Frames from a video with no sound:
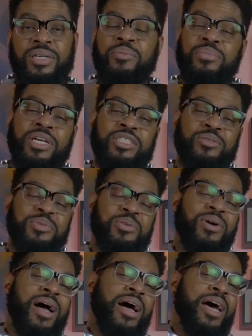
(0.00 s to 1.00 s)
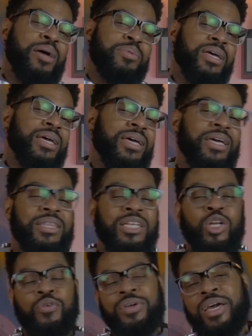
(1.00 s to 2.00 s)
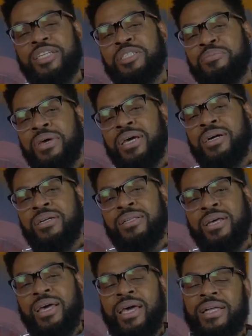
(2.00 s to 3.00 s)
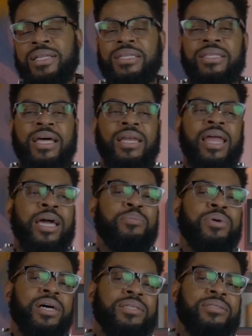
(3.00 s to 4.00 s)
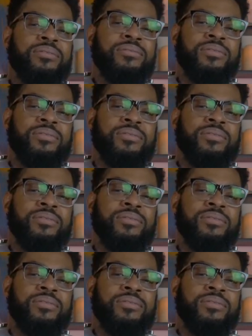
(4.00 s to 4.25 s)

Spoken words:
Please subscribe, hit the notification bell, and click that like button.